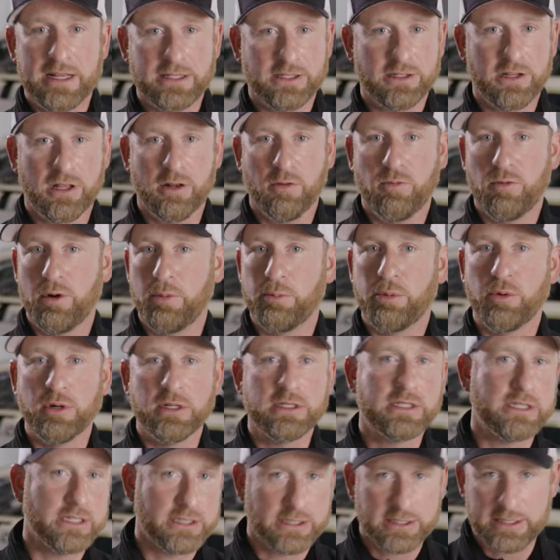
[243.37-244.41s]
that's another
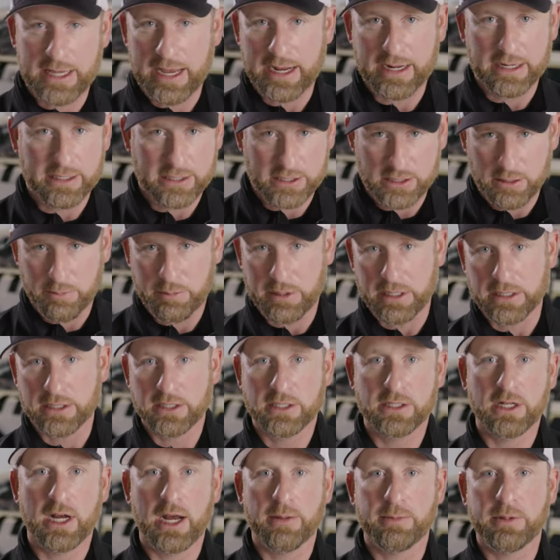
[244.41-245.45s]
1.6 seconds in the pit
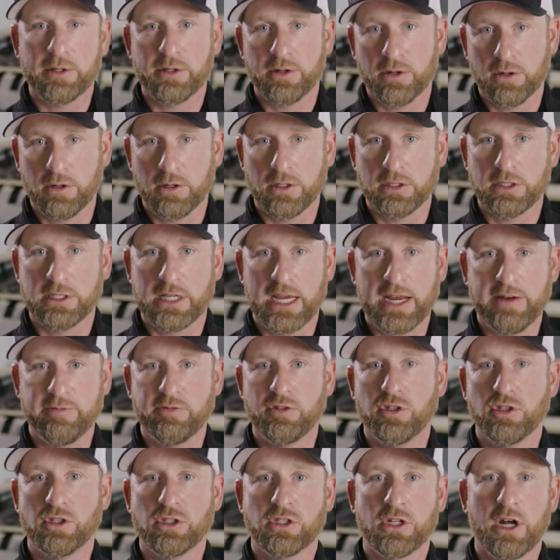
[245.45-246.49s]
stop that they're gonna save
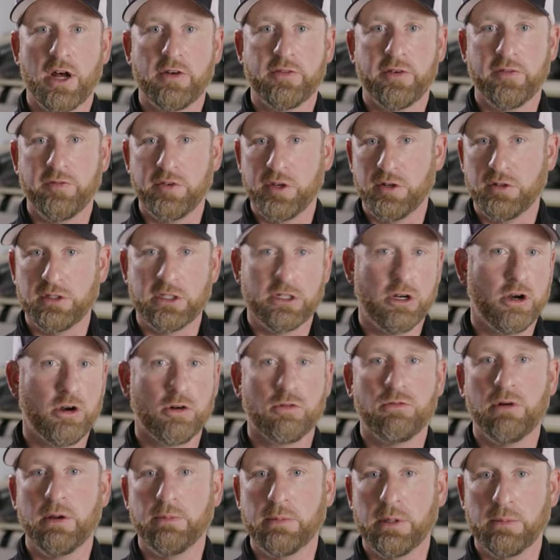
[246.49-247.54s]
just off of using their
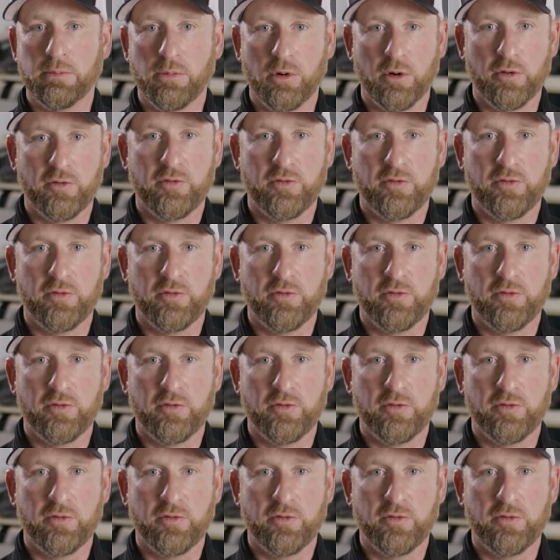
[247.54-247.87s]
equipment more